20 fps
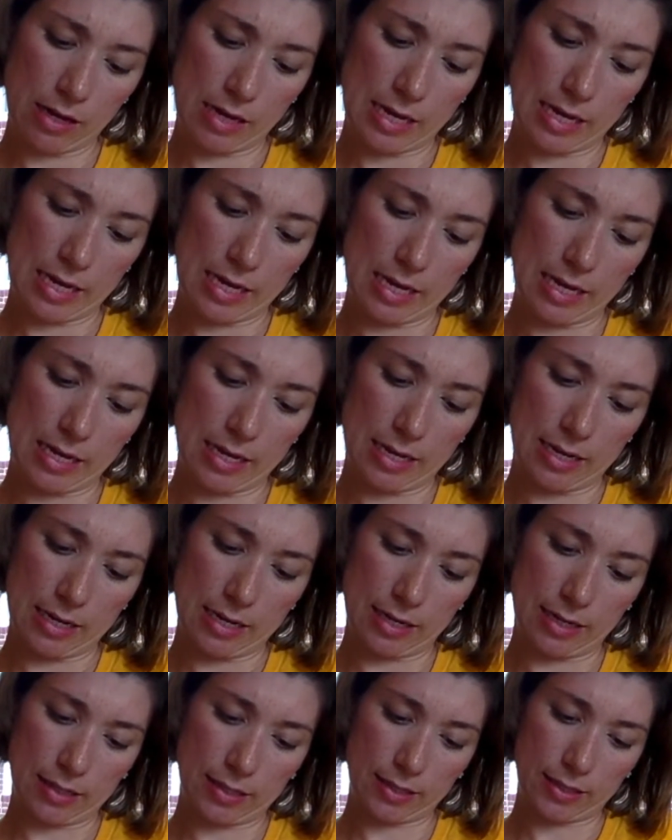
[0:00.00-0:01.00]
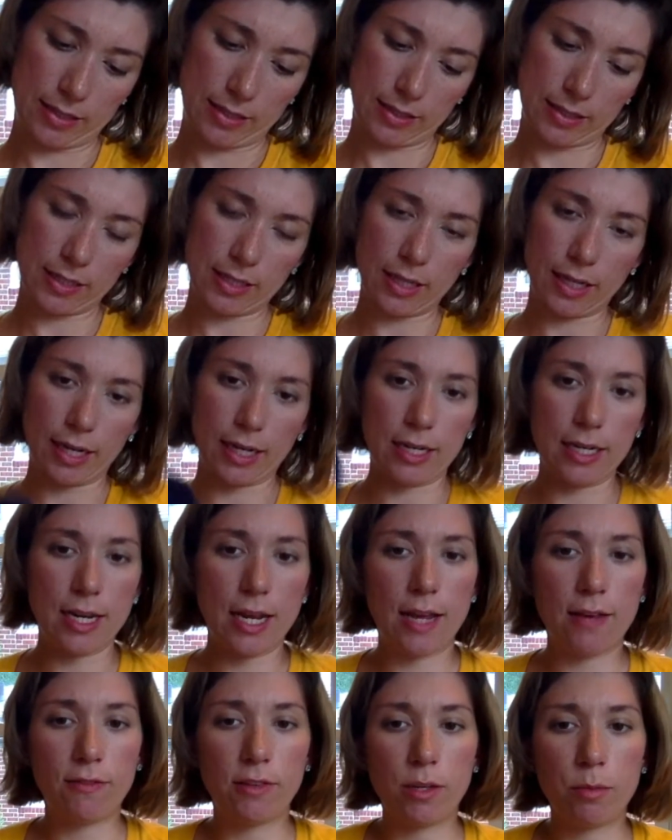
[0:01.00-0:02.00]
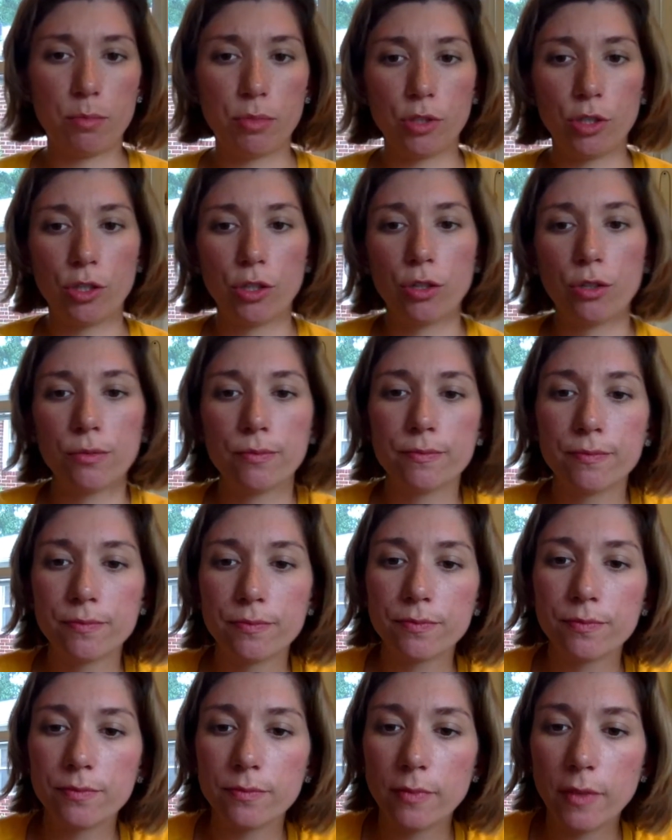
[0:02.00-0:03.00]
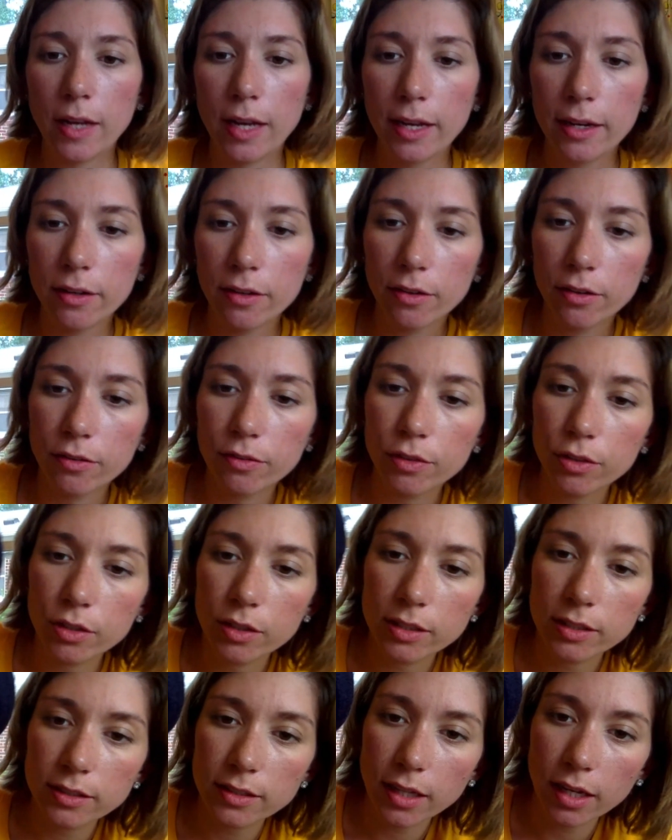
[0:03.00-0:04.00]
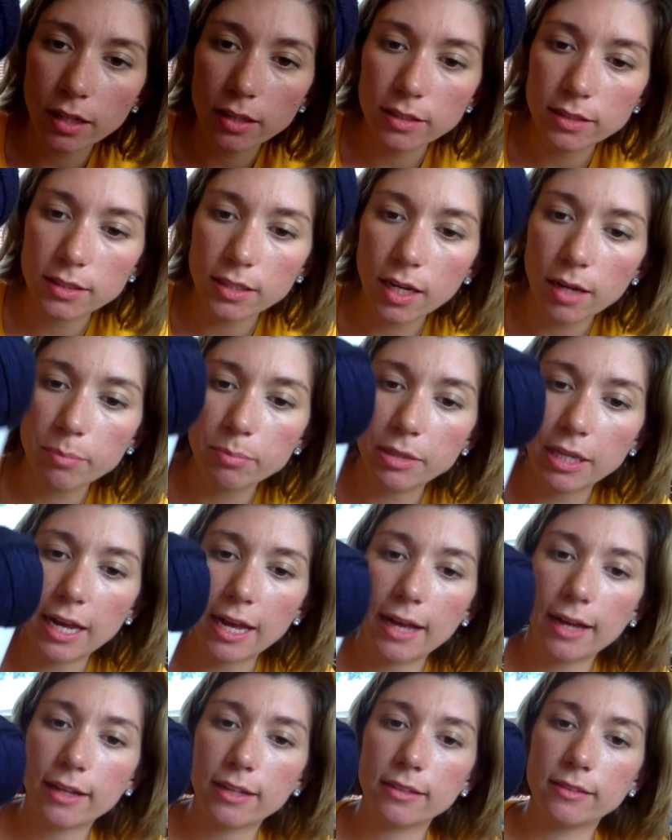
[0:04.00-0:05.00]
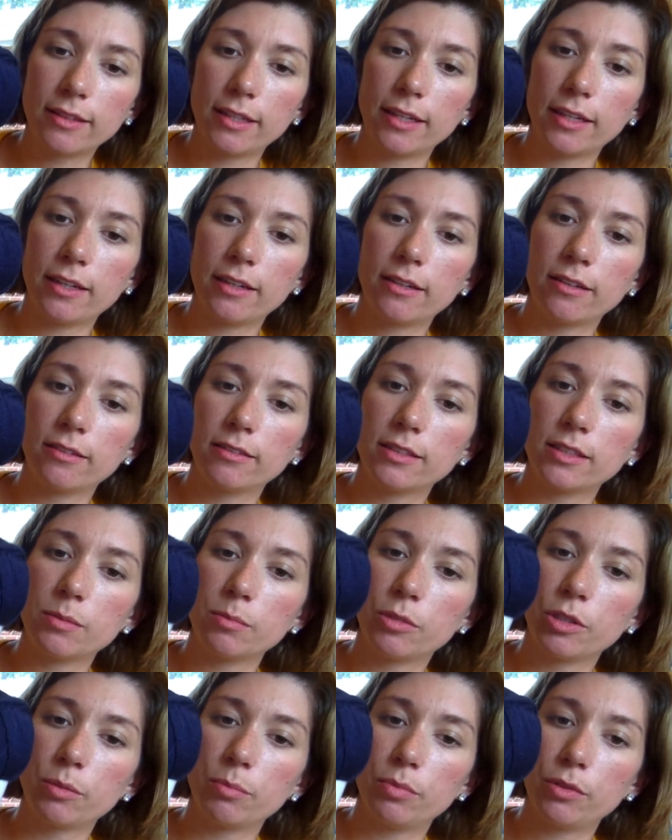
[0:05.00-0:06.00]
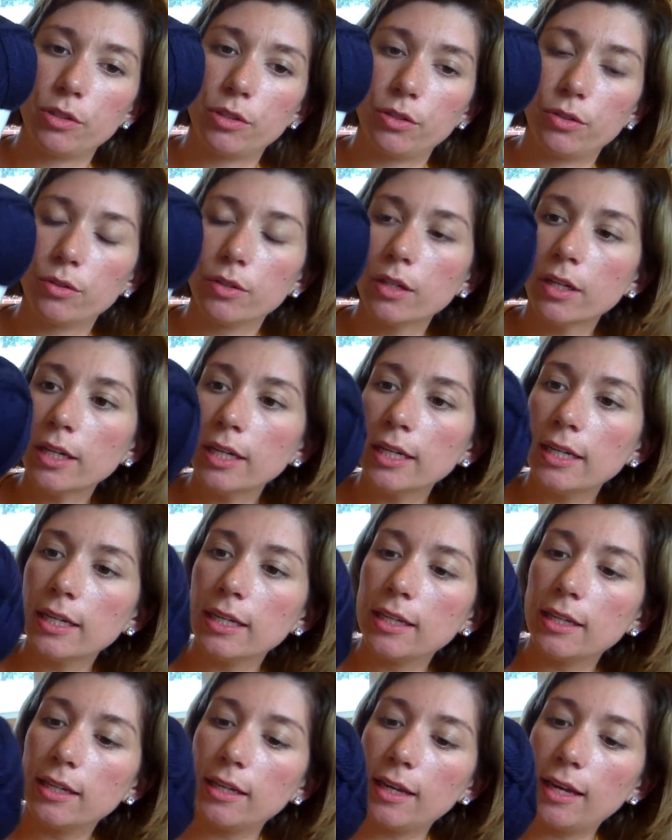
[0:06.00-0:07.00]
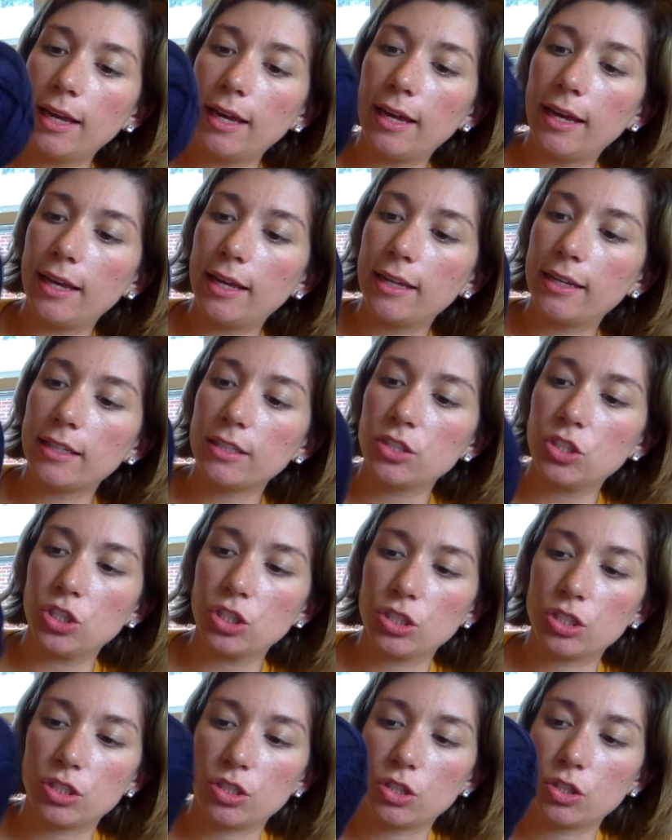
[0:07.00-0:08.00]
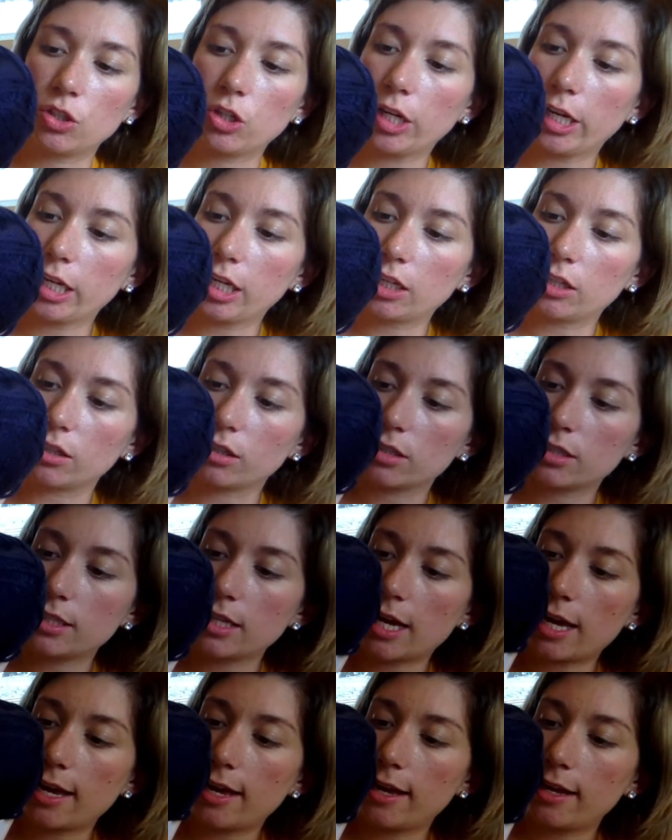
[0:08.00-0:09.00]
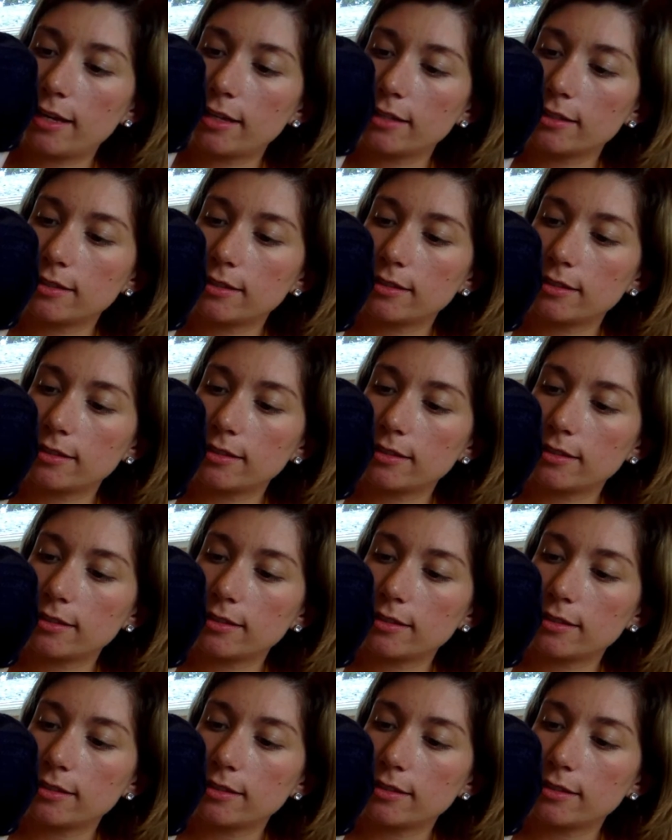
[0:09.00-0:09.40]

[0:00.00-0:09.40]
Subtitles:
And it's like a navy blue. I don't know if you can tell. It's not black. There you go. It's more blue. And it's just the regular size.